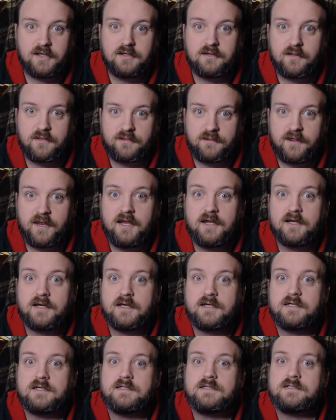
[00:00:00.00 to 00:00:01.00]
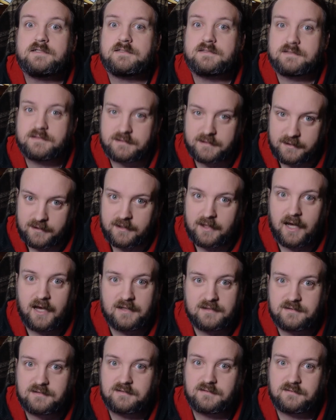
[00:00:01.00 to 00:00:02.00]
to think that's
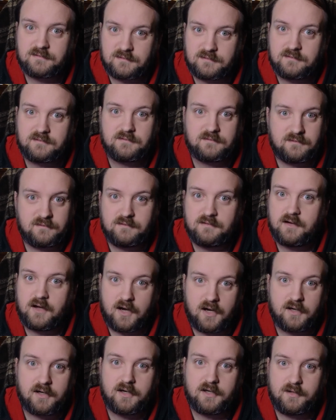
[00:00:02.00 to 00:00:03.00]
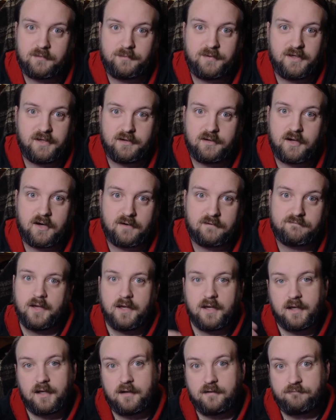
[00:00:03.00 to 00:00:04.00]
not going to be enough.
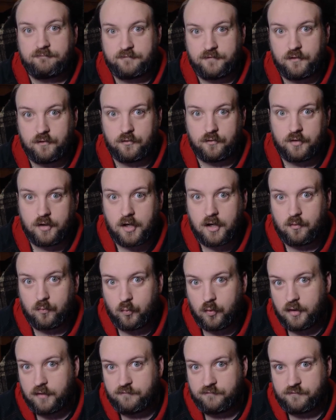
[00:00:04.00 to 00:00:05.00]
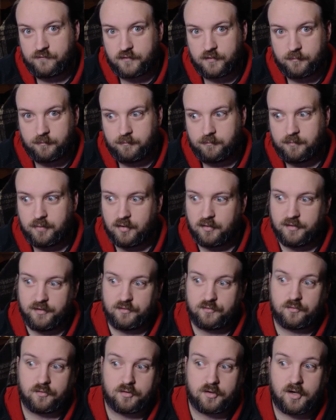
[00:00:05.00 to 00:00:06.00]
If you're not one for
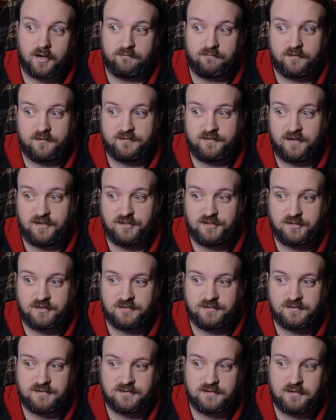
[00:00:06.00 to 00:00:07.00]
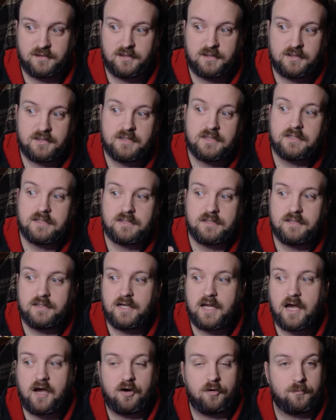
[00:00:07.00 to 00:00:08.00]
political conversations,
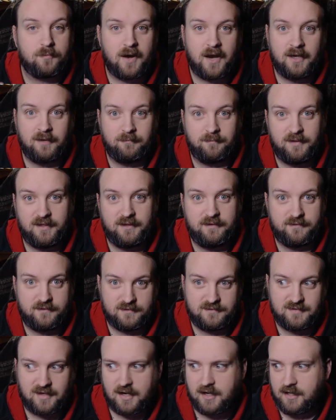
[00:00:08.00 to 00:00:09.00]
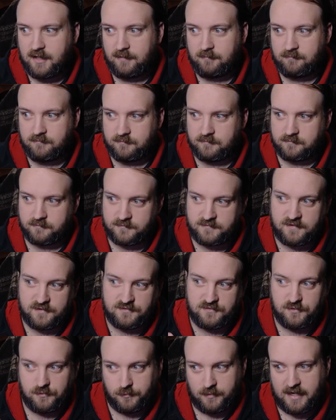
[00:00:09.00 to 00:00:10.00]
now might be the time to
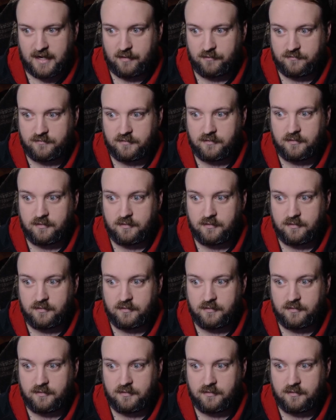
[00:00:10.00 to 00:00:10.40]
tune out.